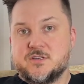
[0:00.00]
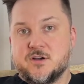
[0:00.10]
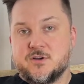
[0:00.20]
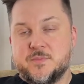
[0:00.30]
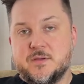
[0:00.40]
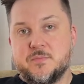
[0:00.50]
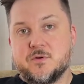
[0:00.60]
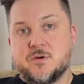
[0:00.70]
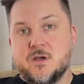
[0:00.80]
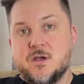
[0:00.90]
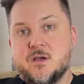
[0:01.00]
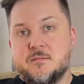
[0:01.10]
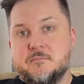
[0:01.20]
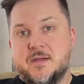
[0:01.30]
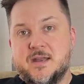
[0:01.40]
younger people,
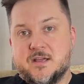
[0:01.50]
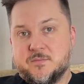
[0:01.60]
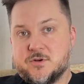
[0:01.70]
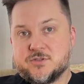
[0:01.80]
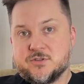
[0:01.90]
many commercial